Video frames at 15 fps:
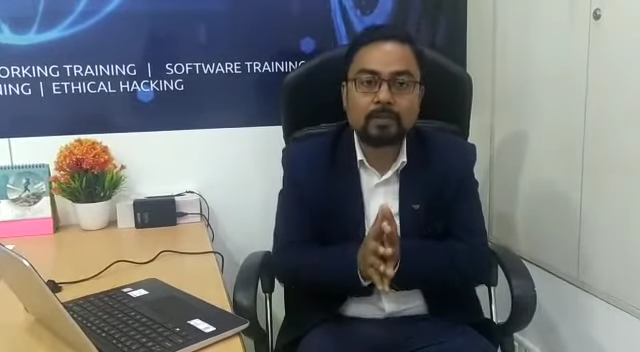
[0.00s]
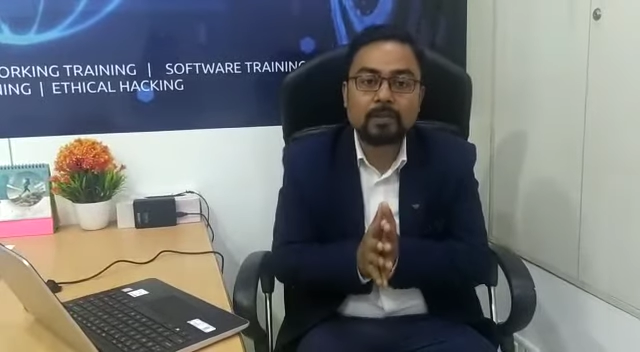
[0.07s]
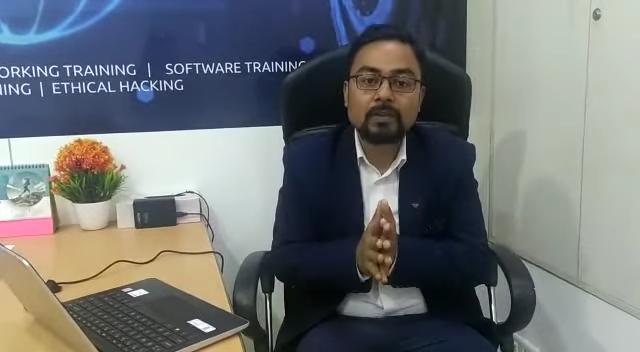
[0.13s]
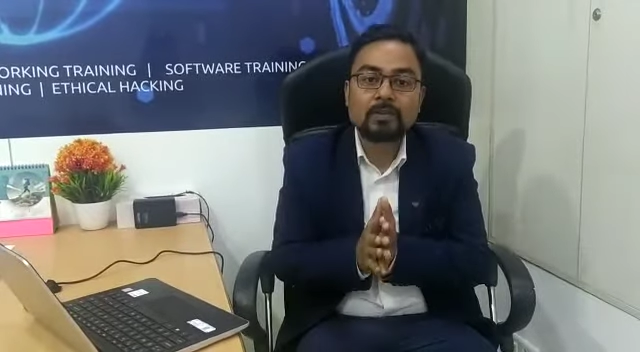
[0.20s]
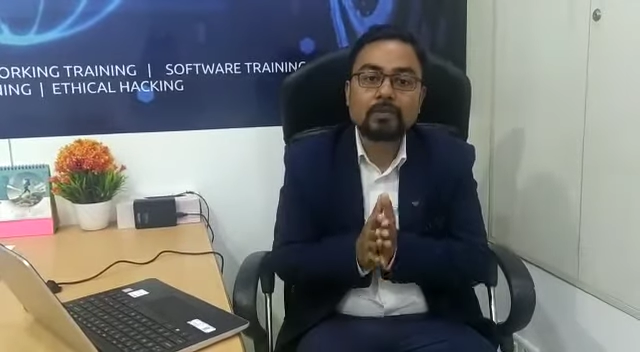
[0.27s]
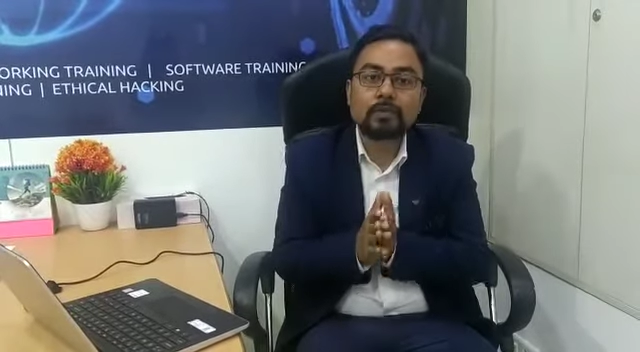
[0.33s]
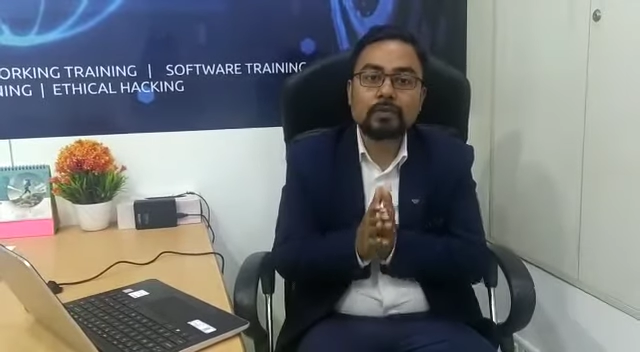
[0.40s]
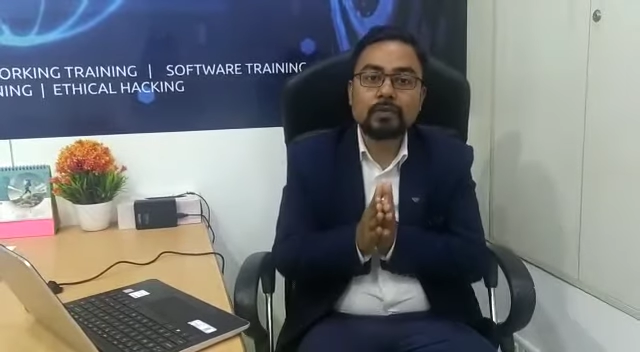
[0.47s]

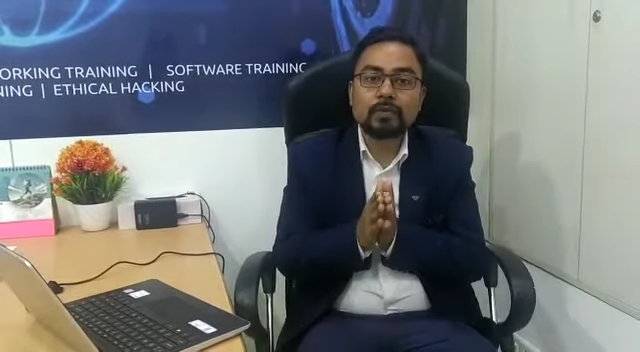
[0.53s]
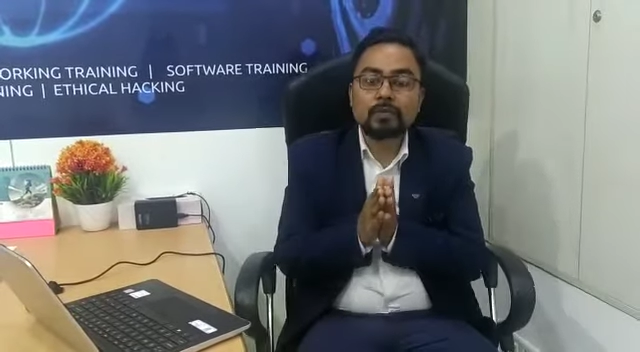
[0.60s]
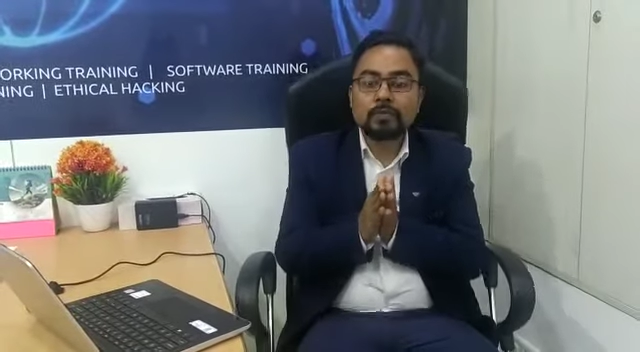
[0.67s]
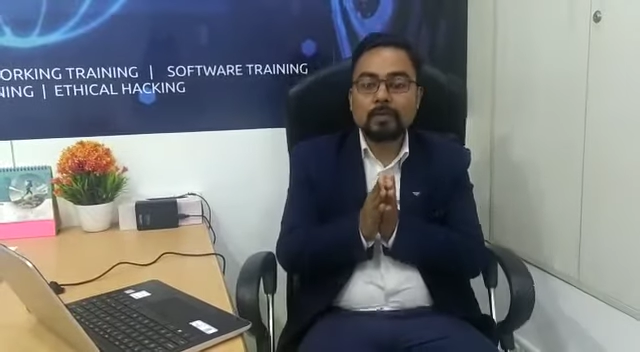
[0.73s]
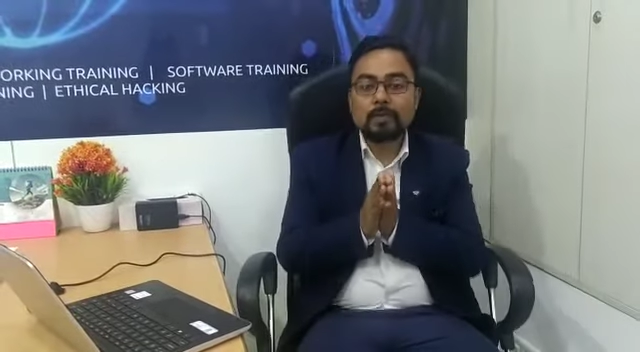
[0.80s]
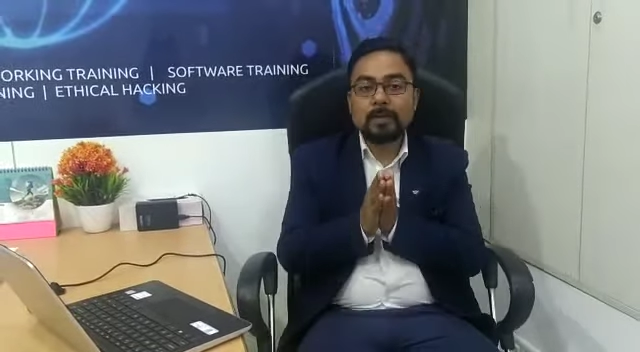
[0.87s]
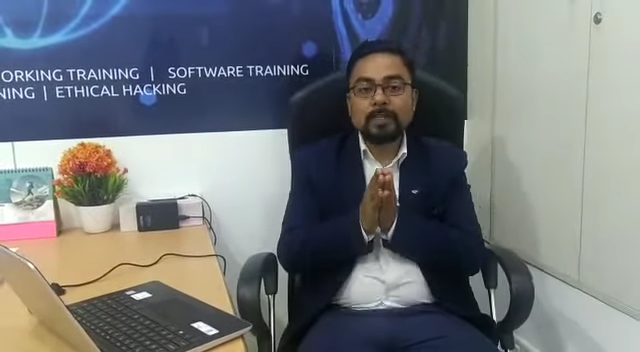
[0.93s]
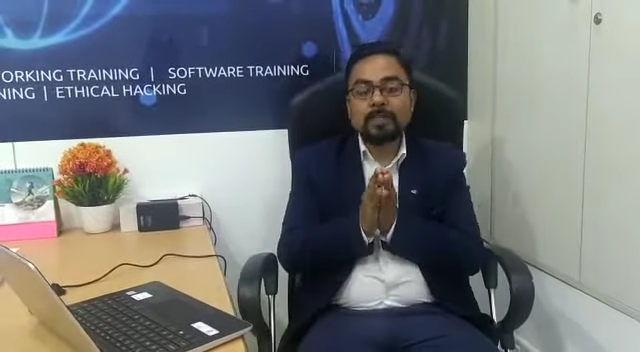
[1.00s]
So
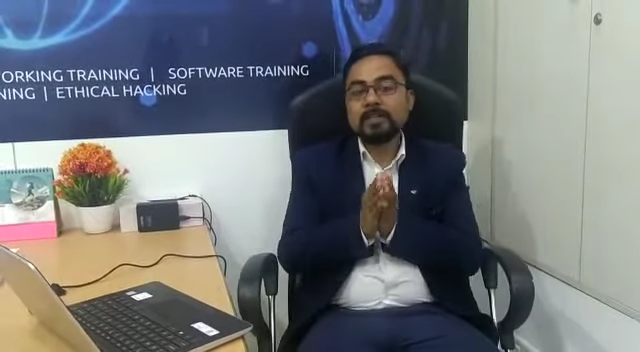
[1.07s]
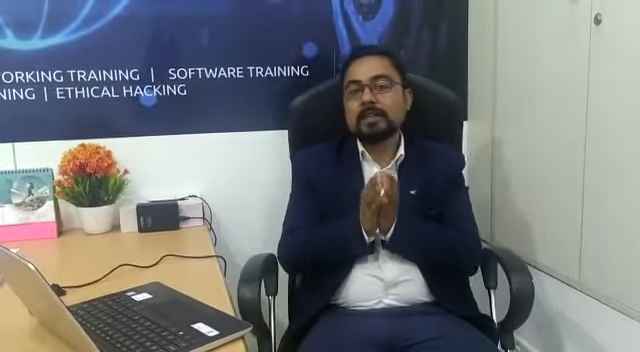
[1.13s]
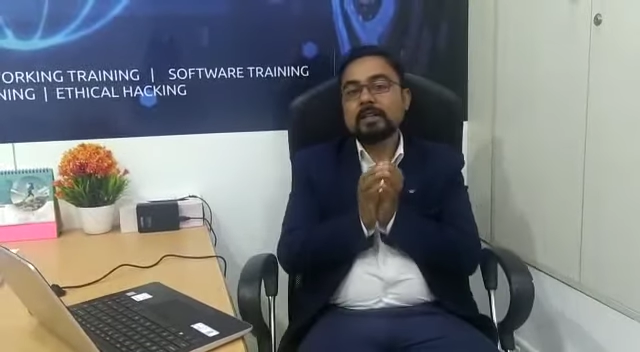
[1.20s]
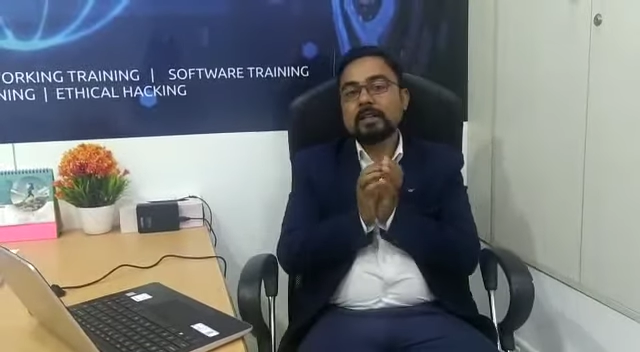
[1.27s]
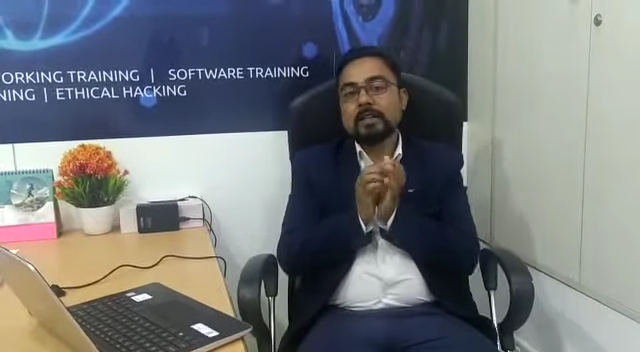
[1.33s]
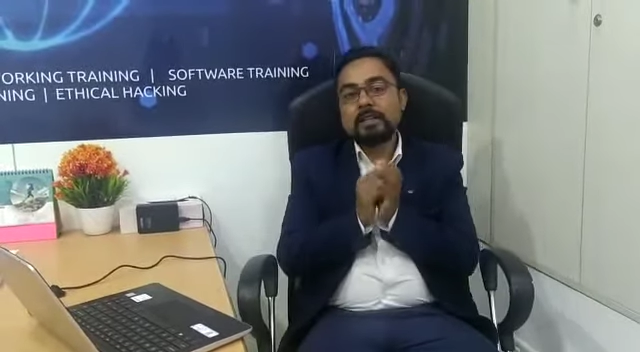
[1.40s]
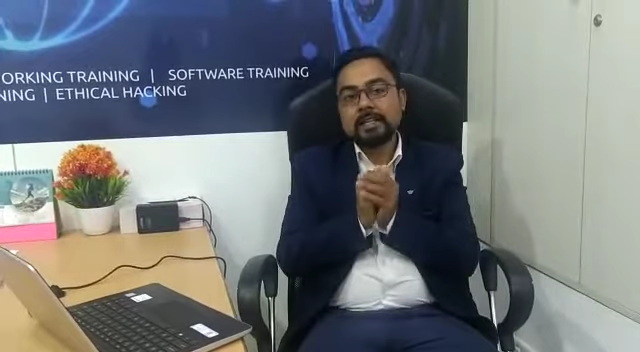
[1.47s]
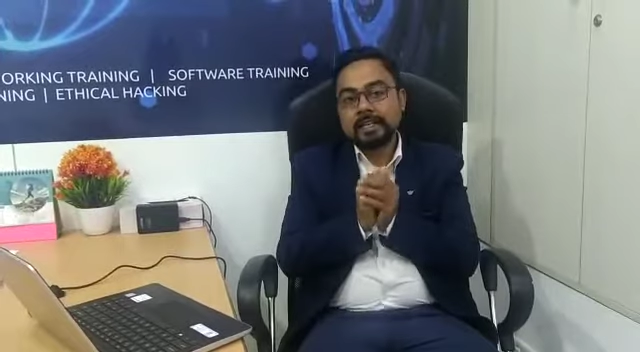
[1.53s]
machine
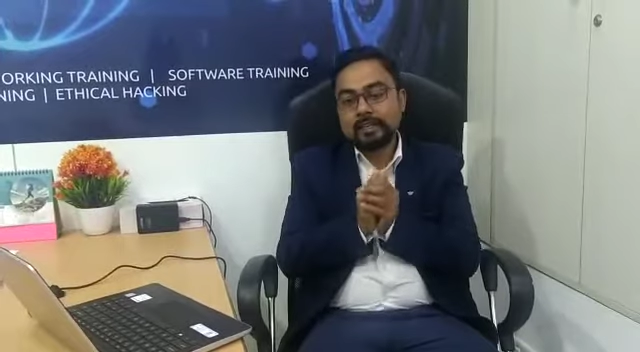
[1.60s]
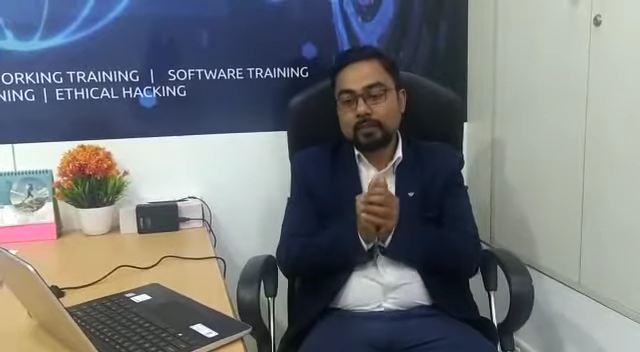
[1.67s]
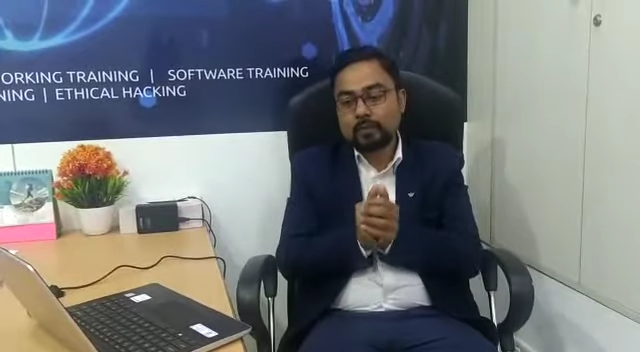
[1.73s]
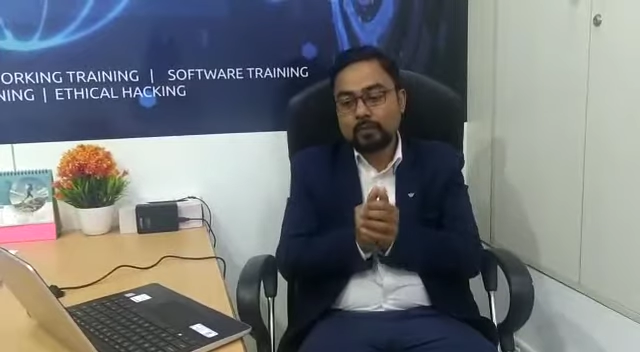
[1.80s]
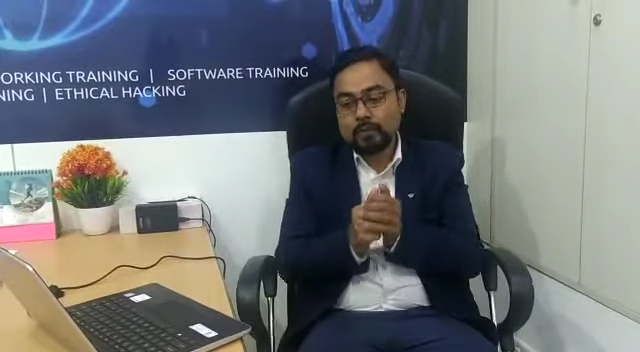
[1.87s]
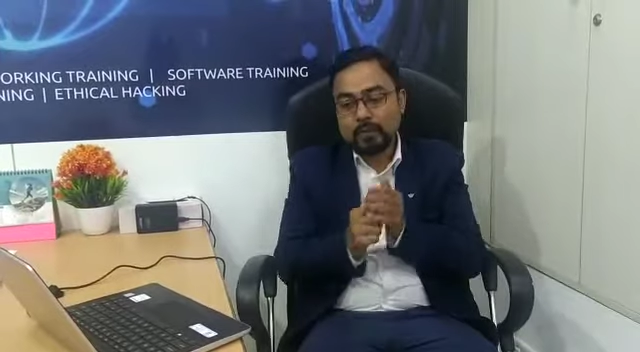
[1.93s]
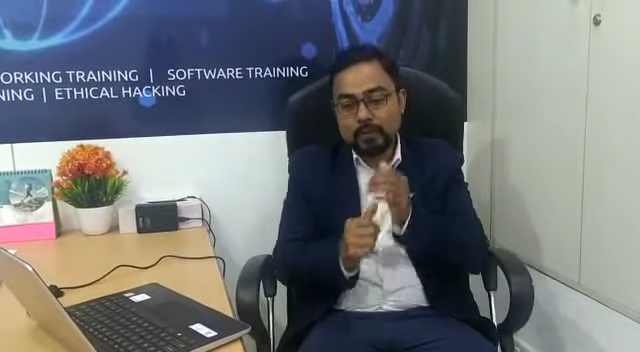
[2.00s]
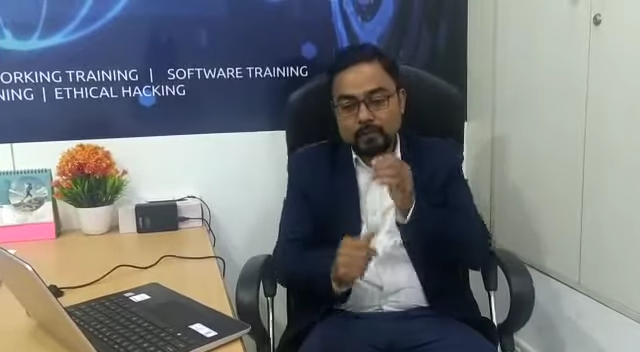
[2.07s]
learning is
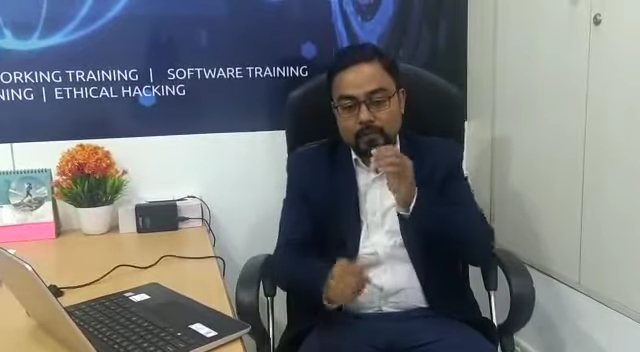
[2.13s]
what